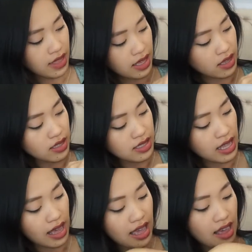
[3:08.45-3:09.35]
this,
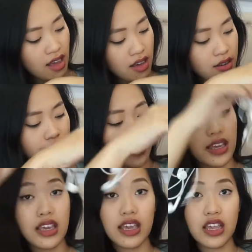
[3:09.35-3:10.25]
I have
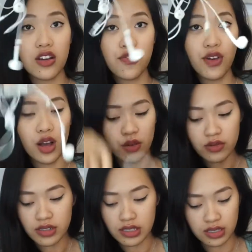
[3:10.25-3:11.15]

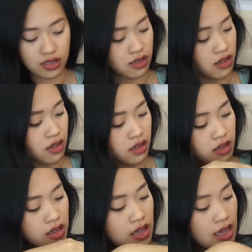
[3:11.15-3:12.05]
earphones,
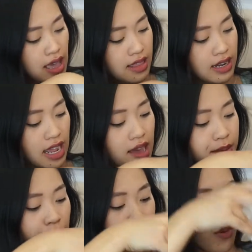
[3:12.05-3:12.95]
and then I
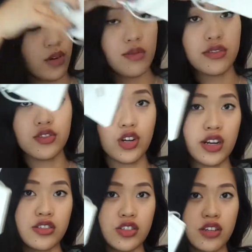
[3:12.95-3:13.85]
have my portable
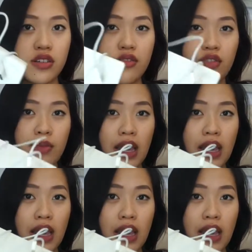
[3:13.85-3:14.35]
charger from